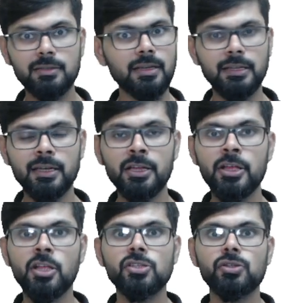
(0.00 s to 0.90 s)
Clear?
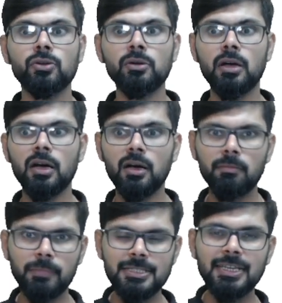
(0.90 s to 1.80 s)
So
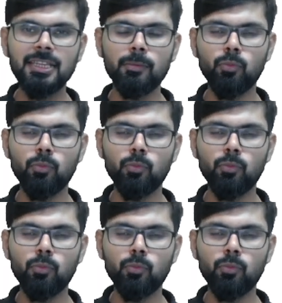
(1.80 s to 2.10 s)
basically the